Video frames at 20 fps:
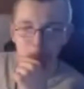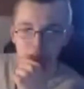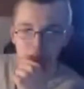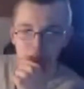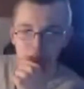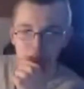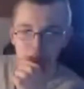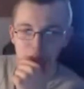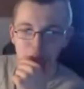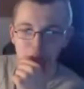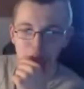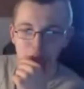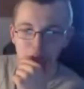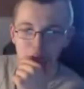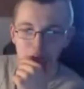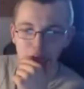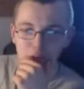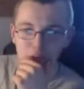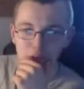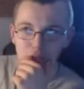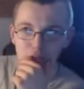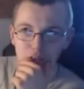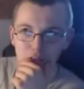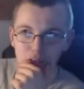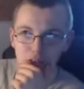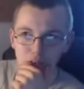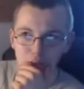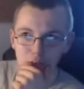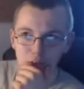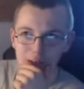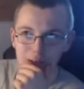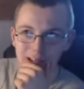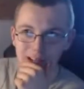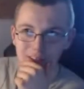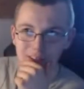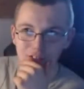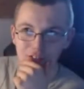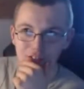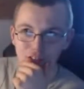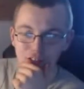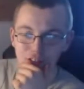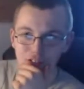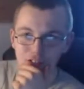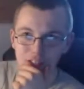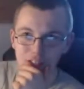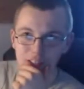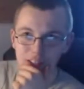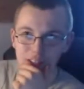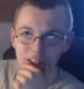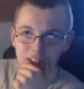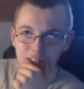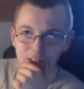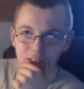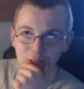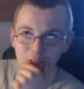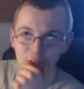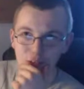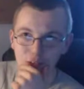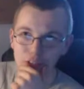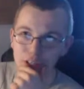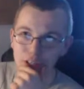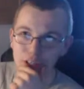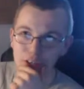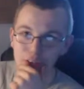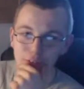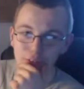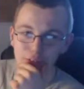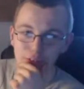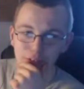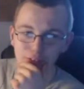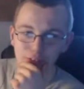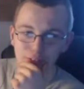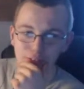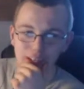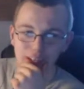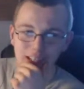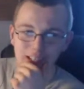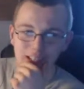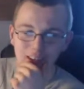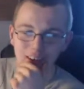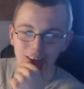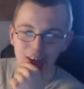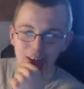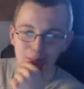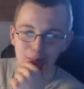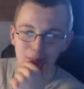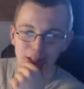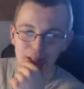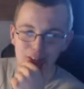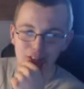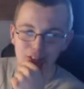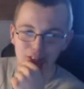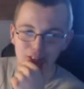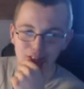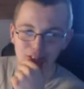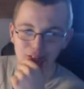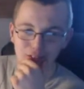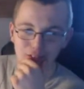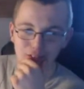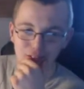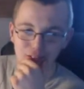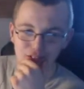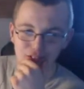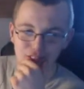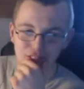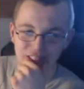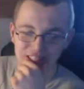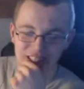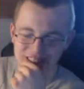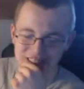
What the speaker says: around with Google Chrome and start sending audio really high-pitched and fuzzy and,